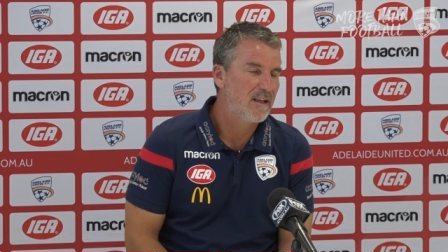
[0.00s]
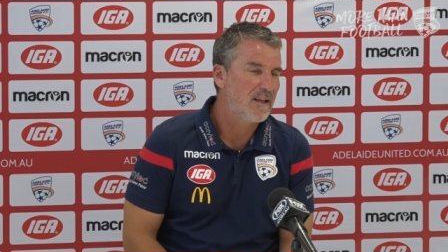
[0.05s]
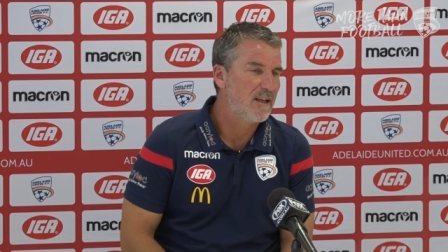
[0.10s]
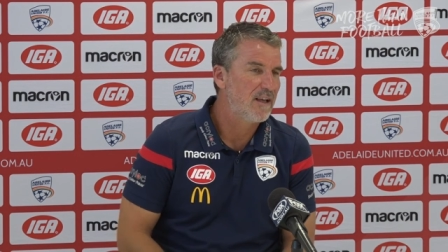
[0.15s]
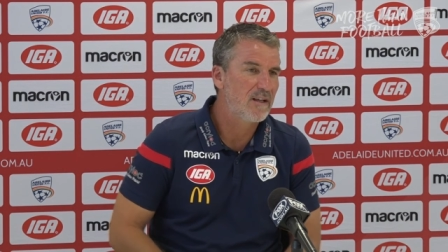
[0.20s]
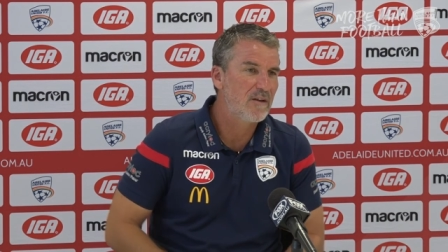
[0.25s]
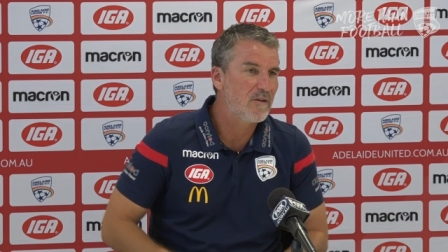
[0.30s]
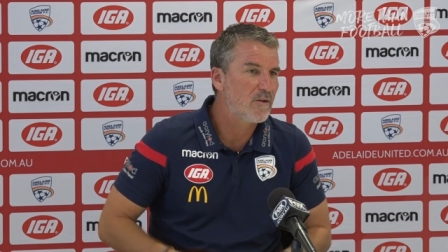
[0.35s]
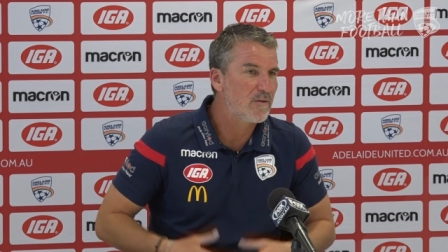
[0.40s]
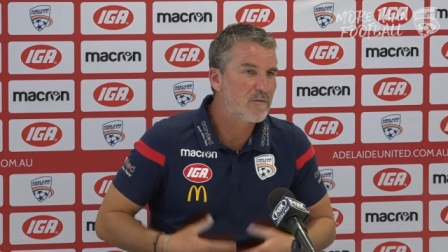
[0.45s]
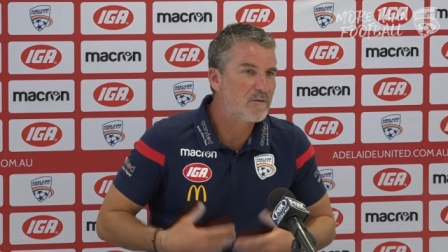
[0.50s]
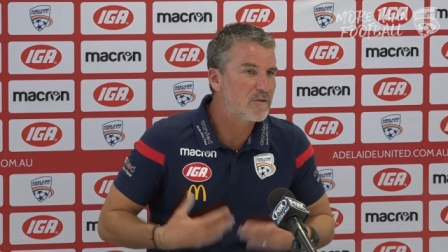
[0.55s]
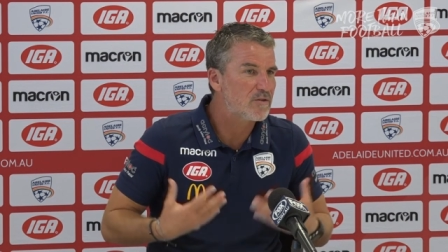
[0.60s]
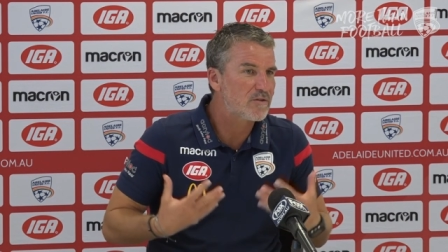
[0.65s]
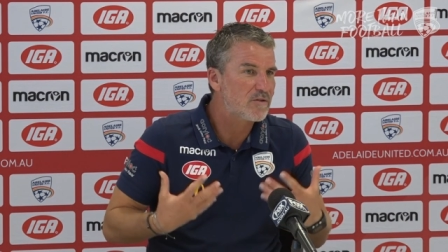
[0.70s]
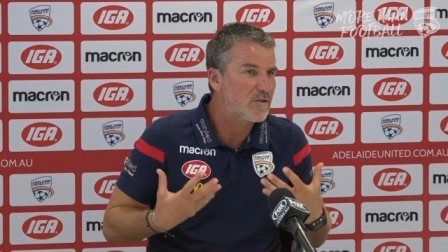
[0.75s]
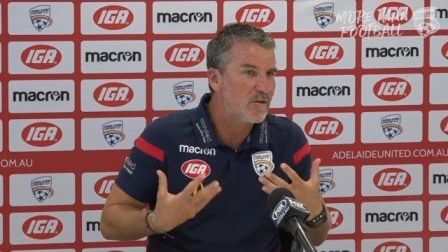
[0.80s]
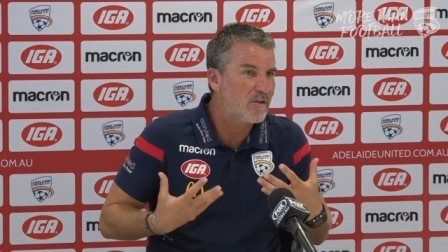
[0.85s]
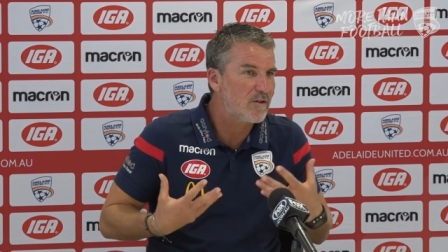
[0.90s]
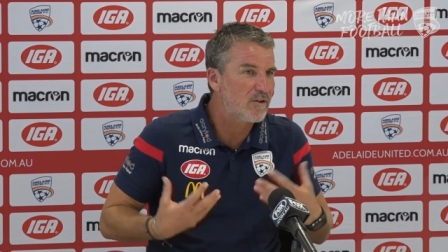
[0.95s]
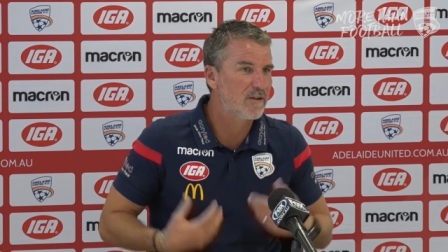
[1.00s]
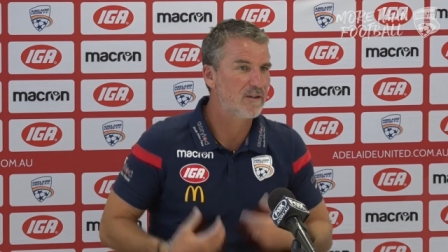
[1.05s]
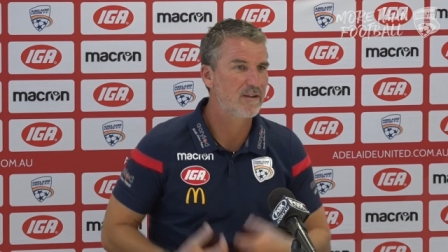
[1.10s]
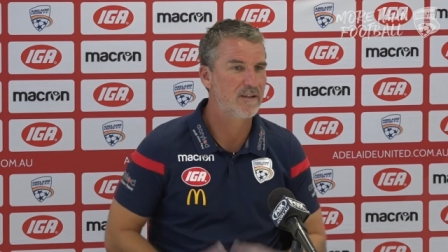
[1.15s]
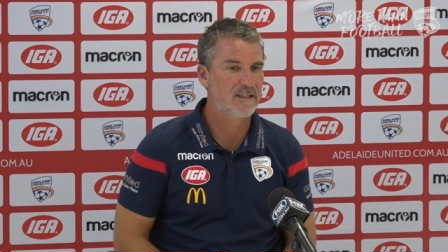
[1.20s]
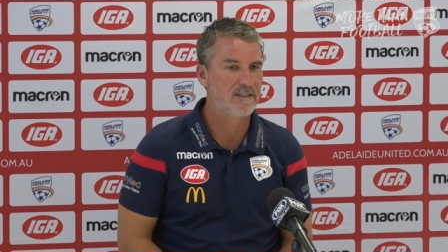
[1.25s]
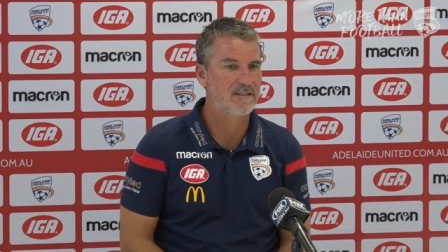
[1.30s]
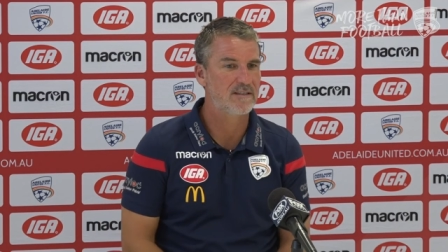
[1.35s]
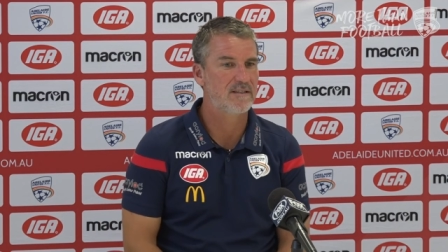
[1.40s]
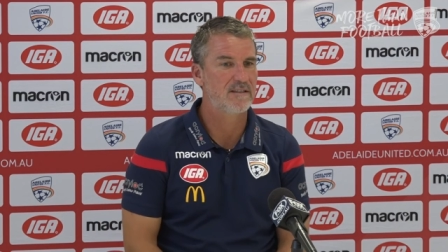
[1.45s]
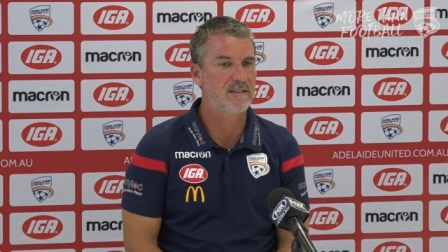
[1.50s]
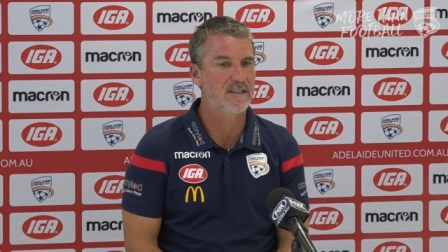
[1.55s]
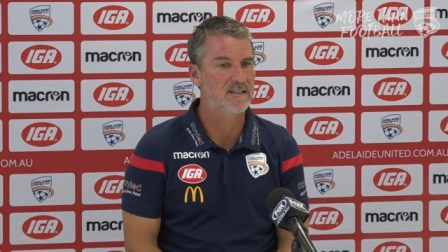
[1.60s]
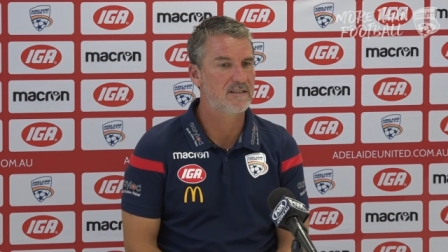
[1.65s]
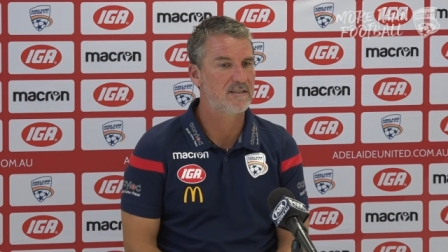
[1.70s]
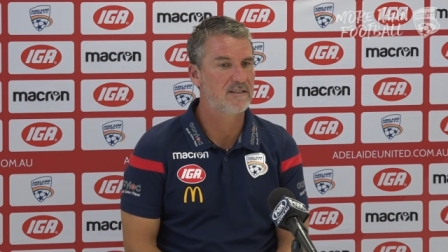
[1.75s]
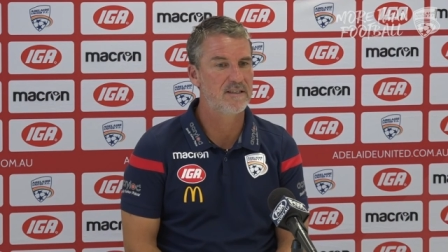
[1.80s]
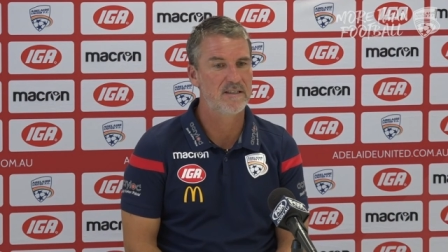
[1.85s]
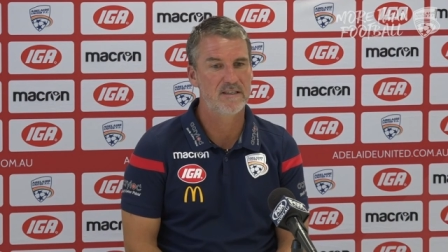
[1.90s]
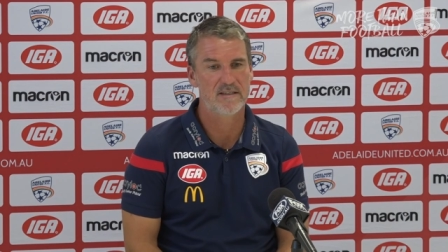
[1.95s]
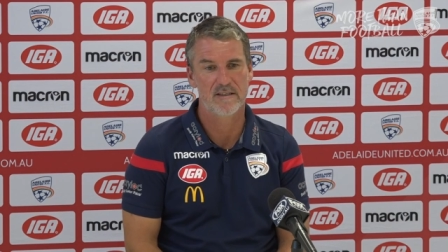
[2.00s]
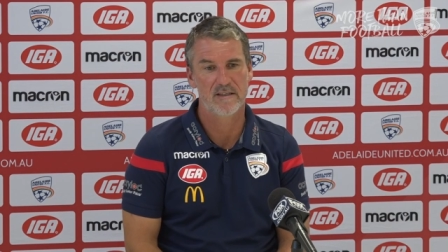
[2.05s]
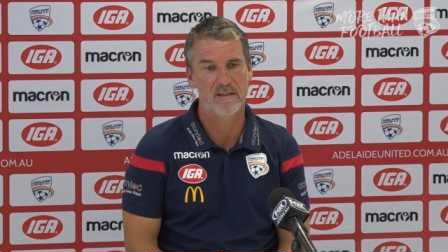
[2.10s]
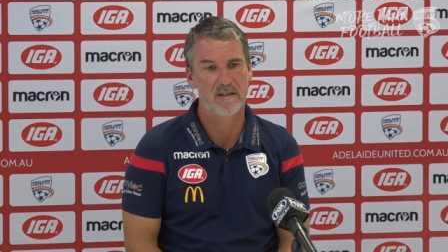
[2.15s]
And you have to score. That's easy.